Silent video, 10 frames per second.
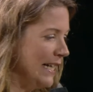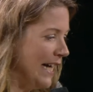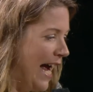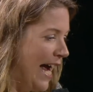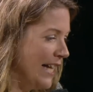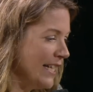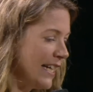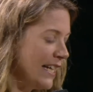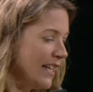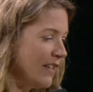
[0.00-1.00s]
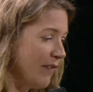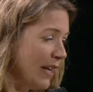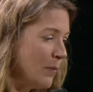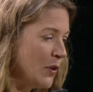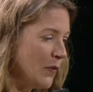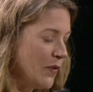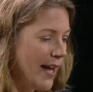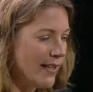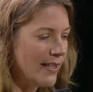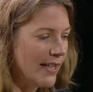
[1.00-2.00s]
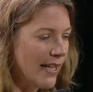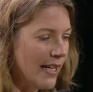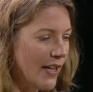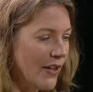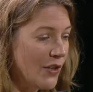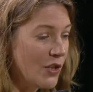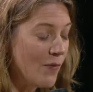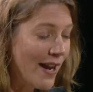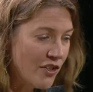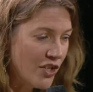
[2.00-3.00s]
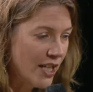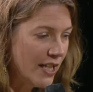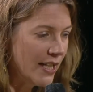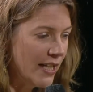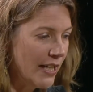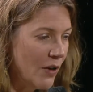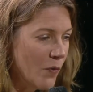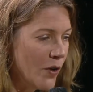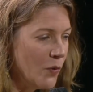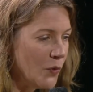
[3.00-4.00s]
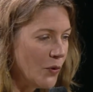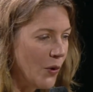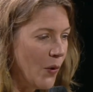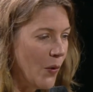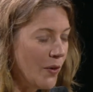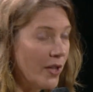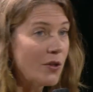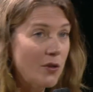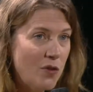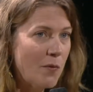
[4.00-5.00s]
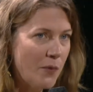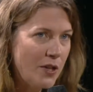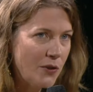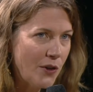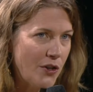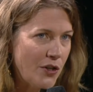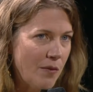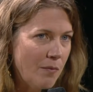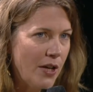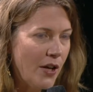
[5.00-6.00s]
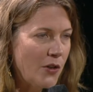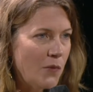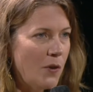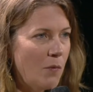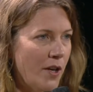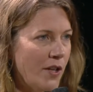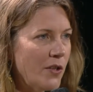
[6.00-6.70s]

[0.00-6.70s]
And in the development of that strategy, we also did consumer research because we wanted